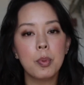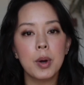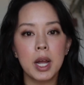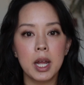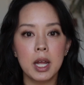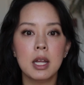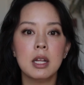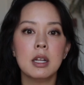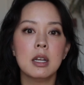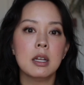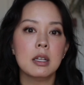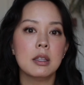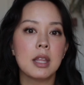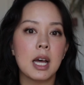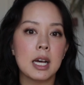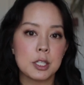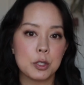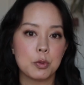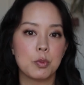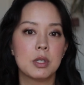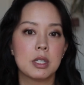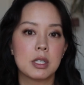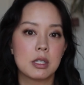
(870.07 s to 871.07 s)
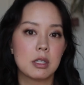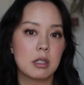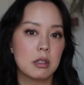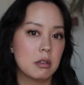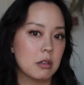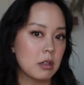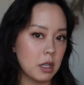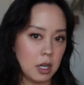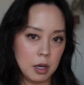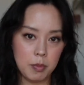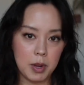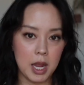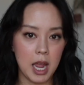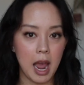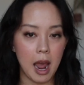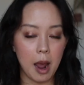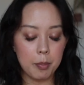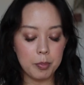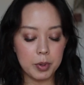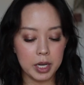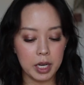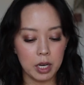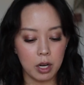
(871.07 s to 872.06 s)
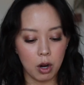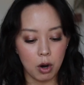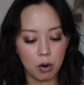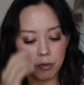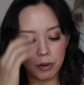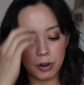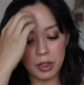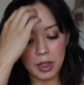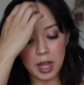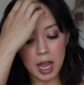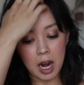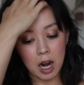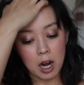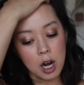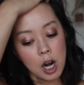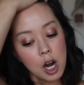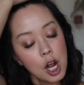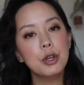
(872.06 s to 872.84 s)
but that's what's going to be happening over there.